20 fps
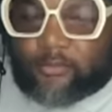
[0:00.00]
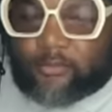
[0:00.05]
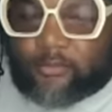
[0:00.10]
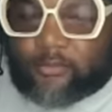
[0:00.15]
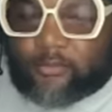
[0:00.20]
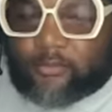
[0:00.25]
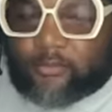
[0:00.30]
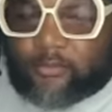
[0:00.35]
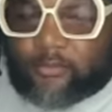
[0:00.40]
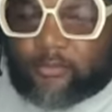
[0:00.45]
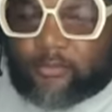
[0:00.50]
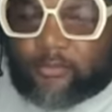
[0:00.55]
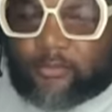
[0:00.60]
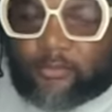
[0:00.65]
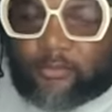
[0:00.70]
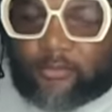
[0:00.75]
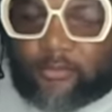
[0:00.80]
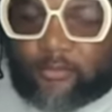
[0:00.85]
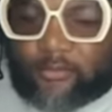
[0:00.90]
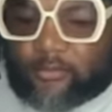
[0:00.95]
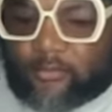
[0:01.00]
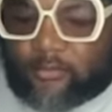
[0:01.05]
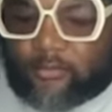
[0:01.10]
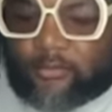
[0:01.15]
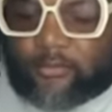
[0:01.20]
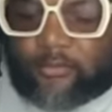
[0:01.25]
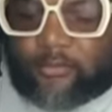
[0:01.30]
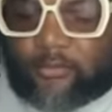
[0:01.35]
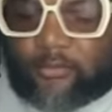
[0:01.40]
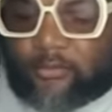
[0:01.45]

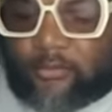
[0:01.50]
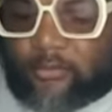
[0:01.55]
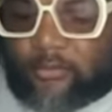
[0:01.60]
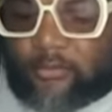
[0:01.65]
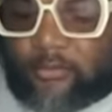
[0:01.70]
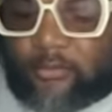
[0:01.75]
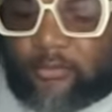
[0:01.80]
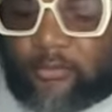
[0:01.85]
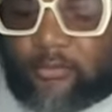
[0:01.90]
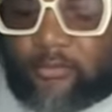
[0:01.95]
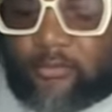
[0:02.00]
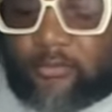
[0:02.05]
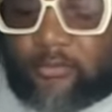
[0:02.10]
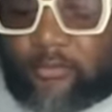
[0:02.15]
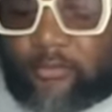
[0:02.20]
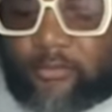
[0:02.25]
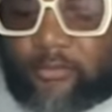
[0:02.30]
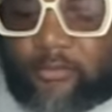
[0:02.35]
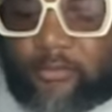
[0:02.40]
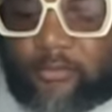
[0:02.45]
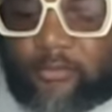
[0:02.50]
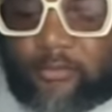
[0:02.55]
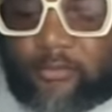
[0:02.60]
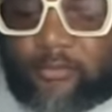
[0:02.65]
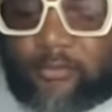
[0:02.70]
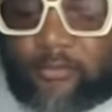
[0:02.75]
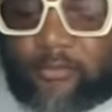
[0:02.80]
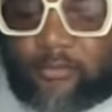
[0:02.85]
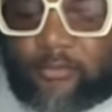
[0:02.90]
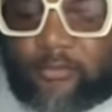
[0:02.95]

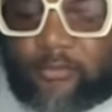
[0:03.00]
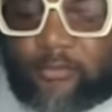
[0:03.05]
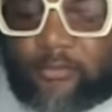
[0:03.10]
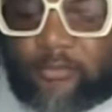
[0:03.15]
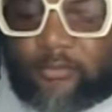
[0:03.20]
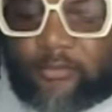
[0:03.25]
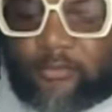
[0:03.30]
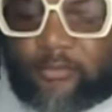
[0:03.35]
This person isn't speaking.